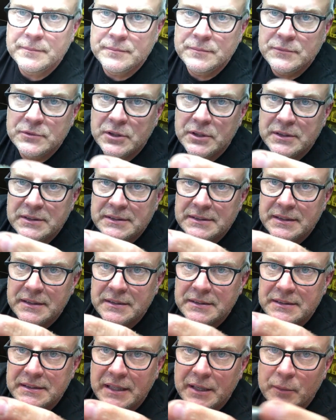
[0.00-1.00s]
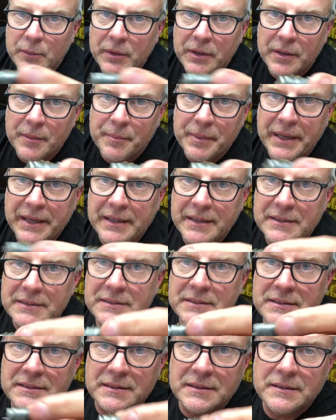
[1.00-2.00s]
so you can still see when the
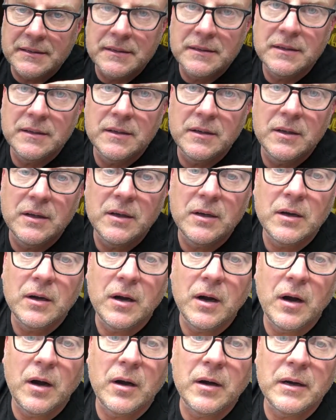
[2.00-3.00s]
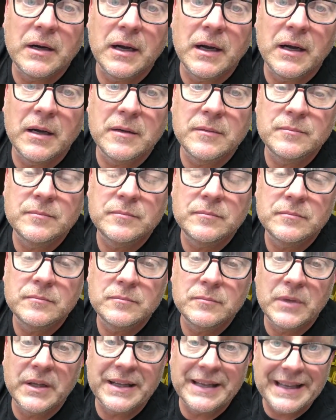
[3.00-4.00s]
pins are,
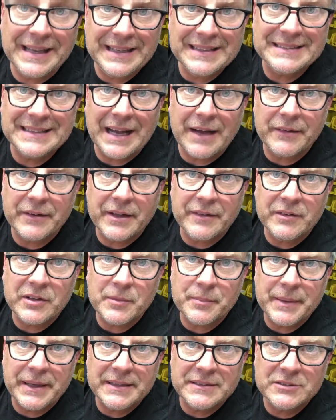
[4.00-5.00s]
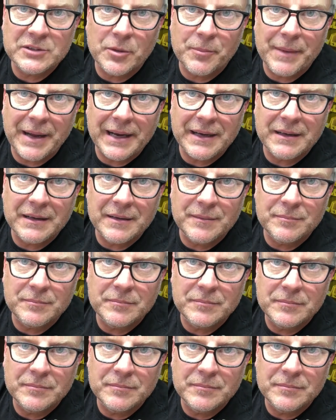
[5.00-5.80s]
when the key is out of it, the pins go back up.